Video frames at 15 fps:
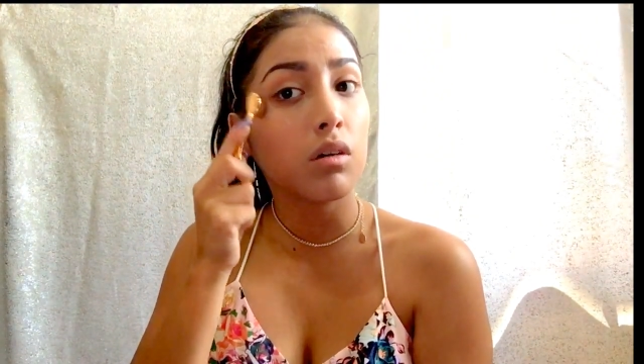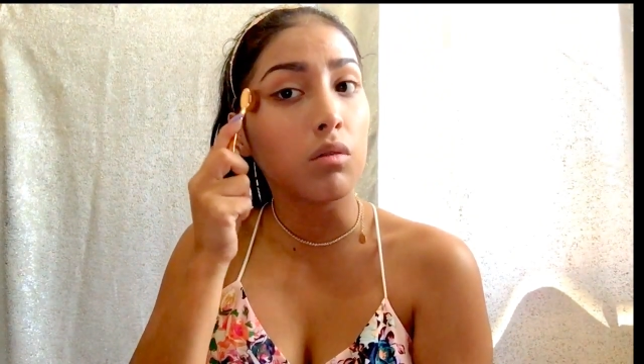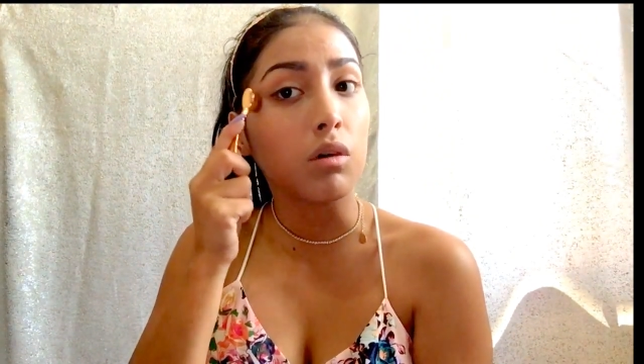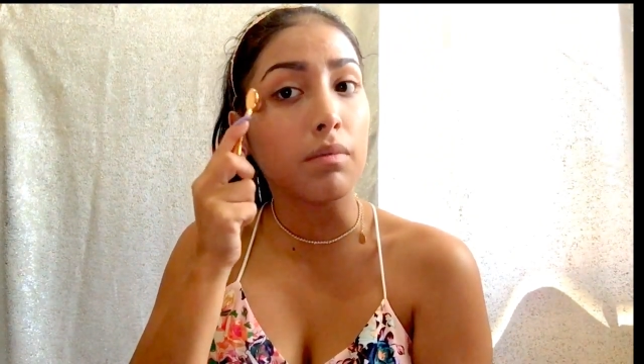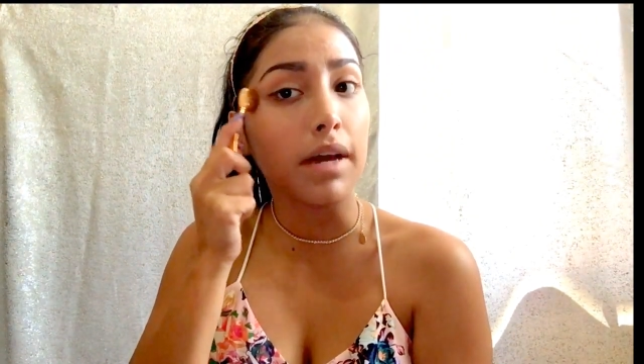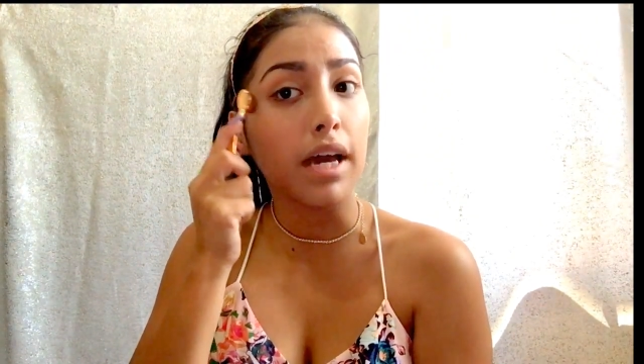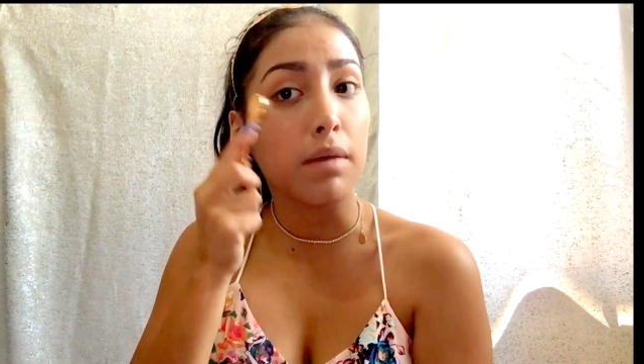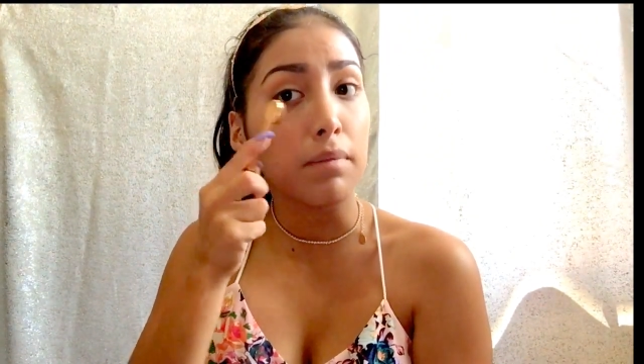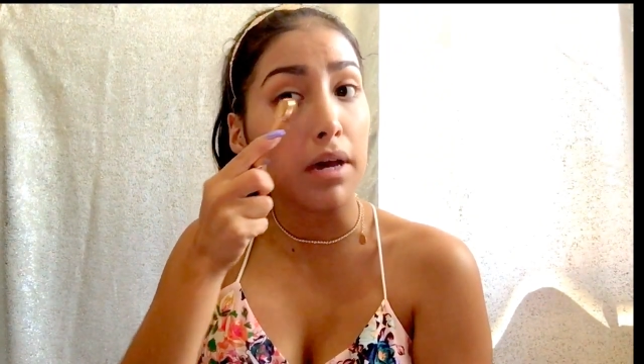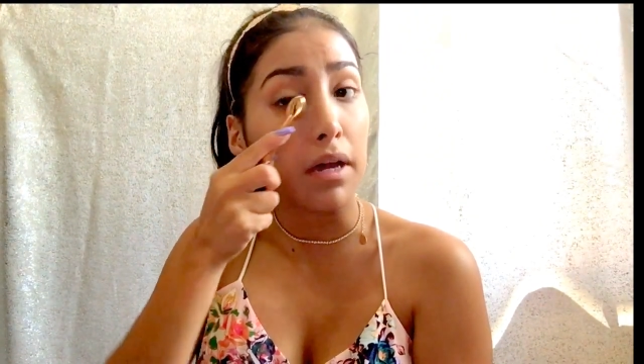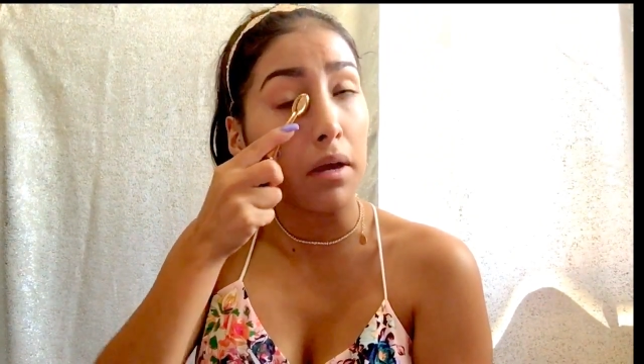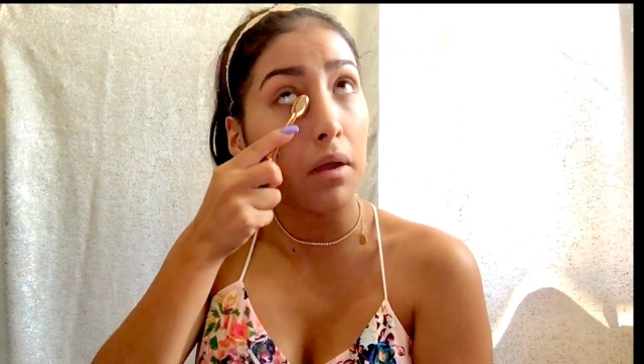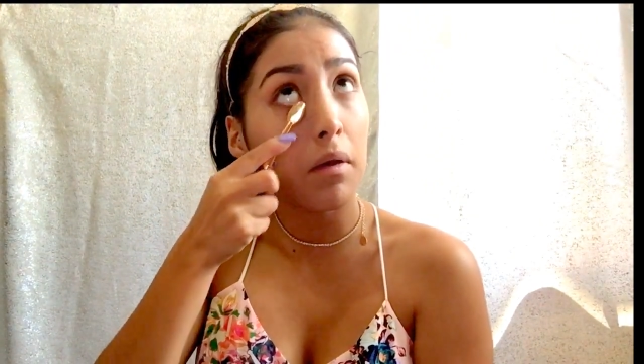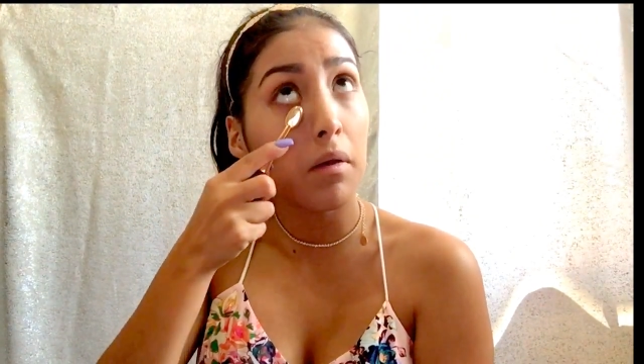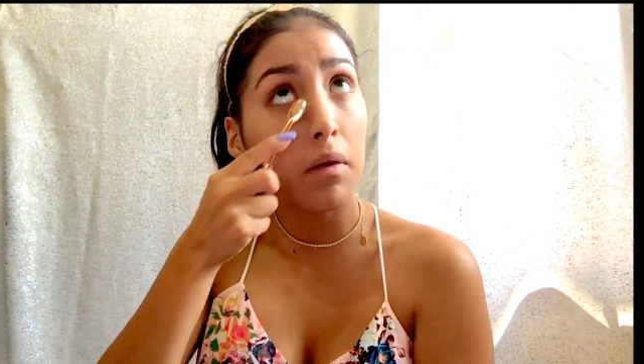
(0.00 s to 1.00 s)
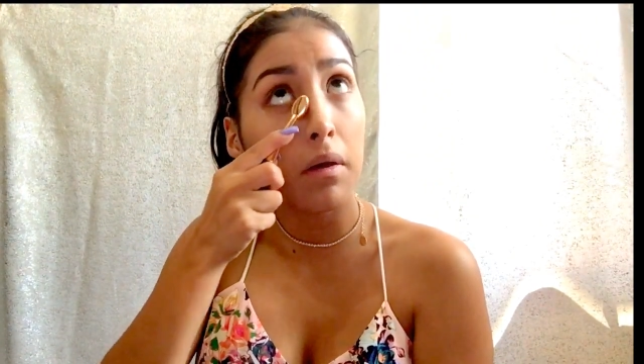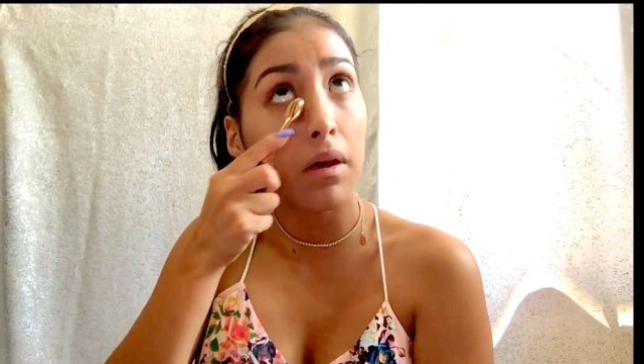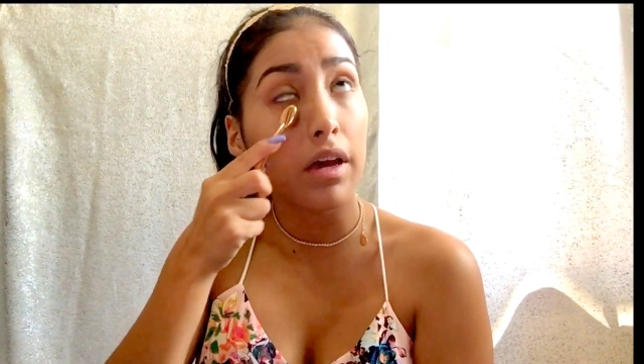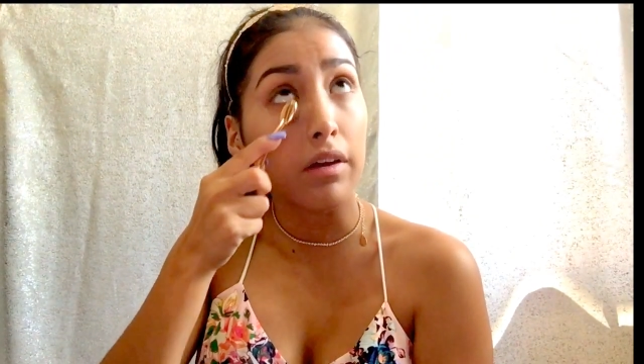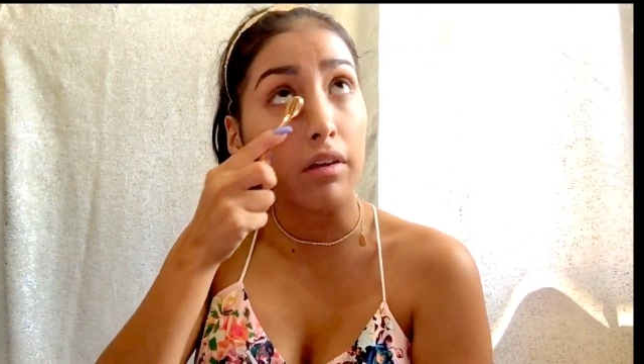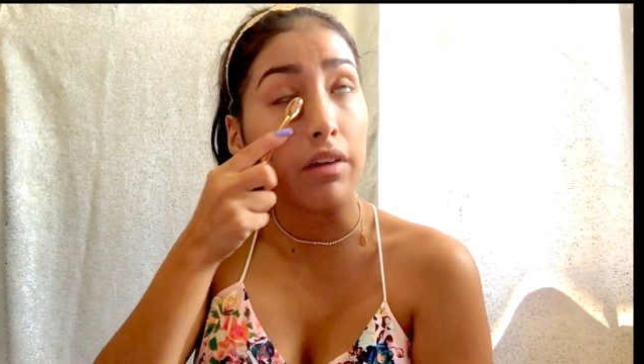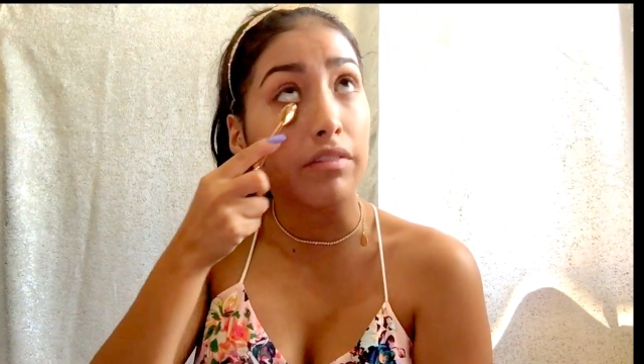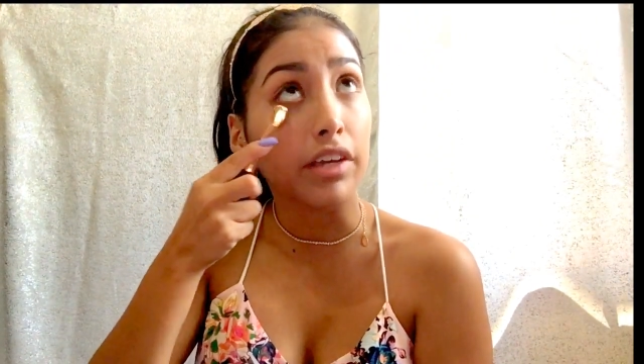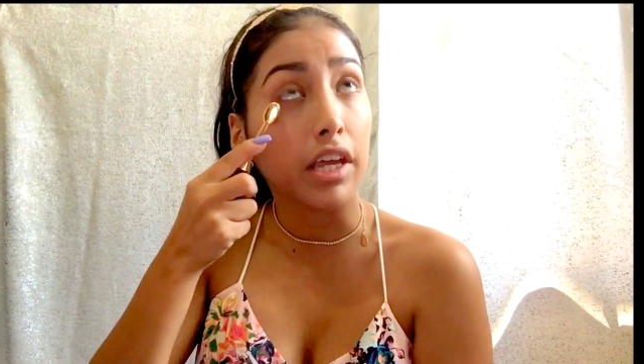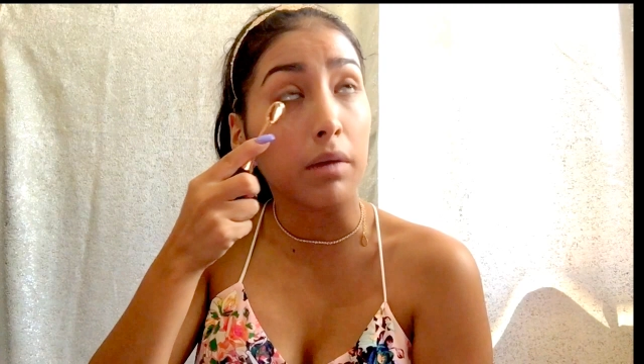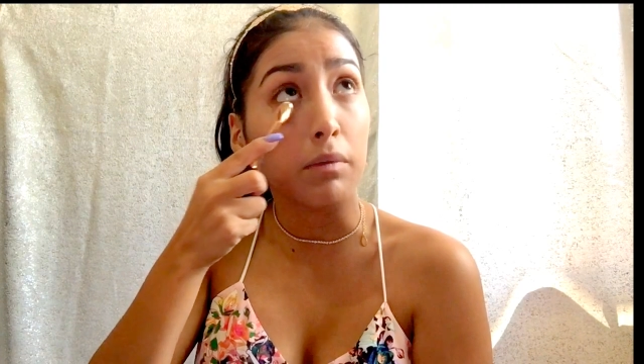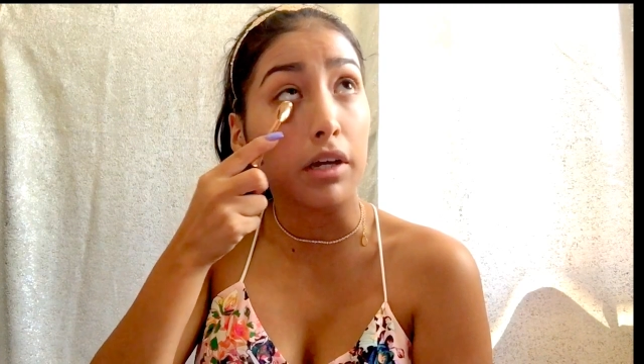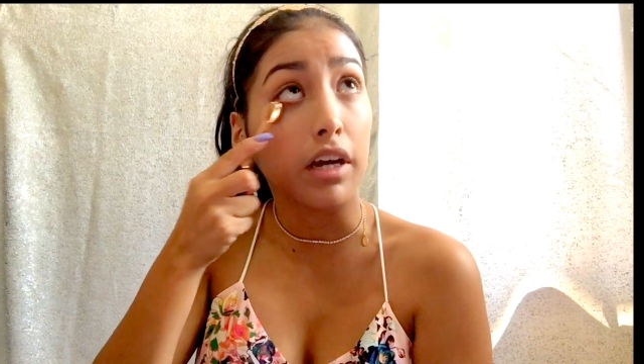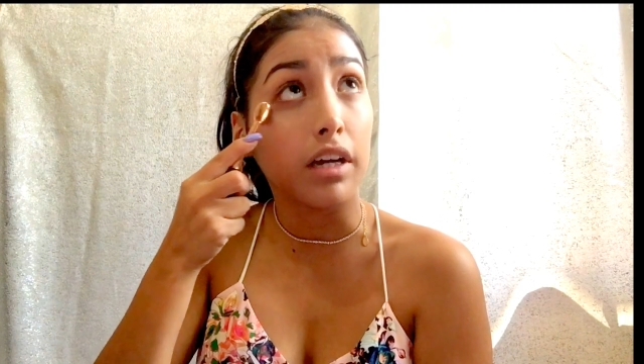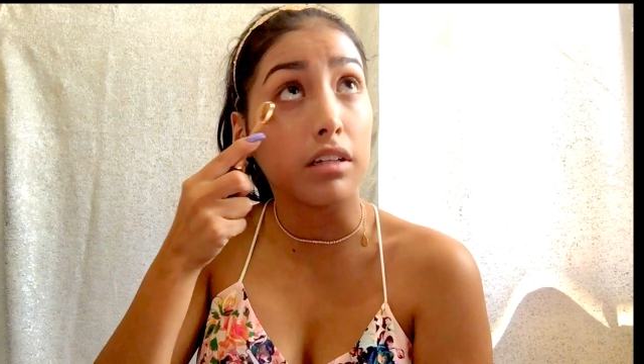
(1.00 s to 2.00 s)
Well, my iPad. I don't have a
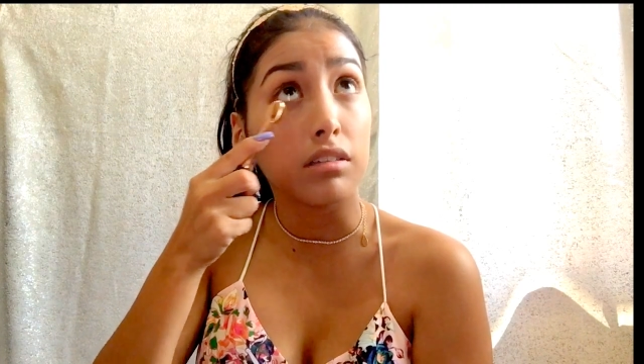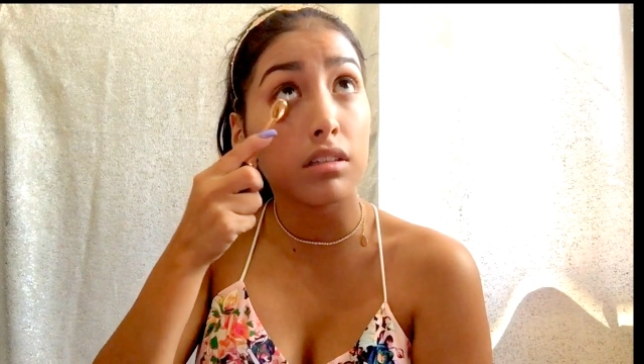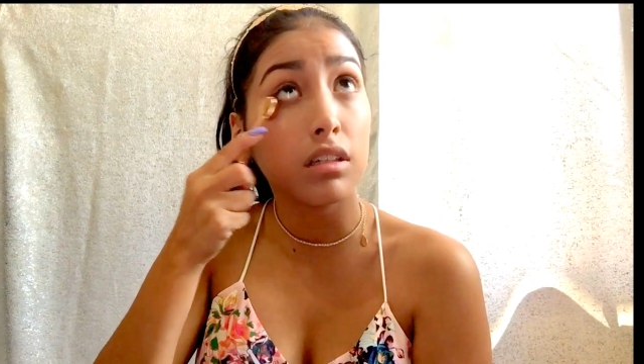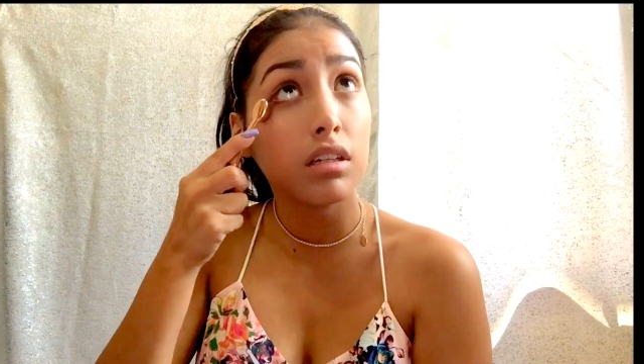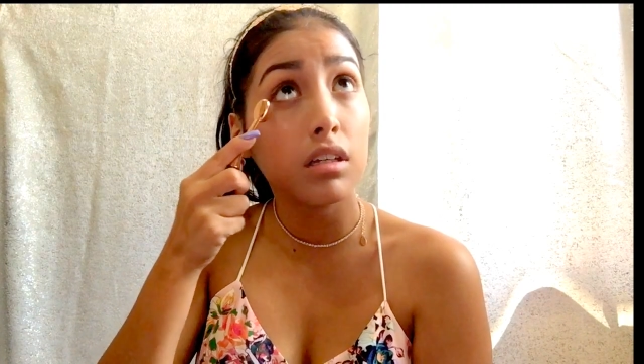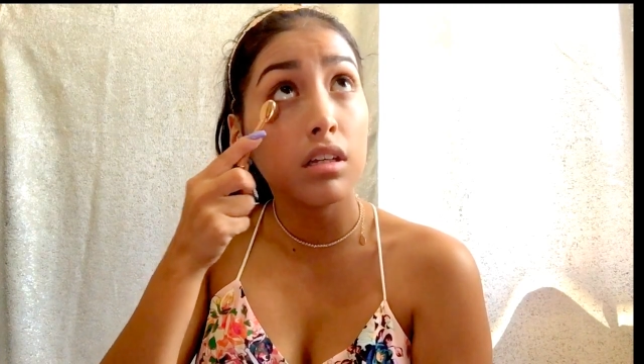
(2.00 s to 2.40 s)
camera, guys.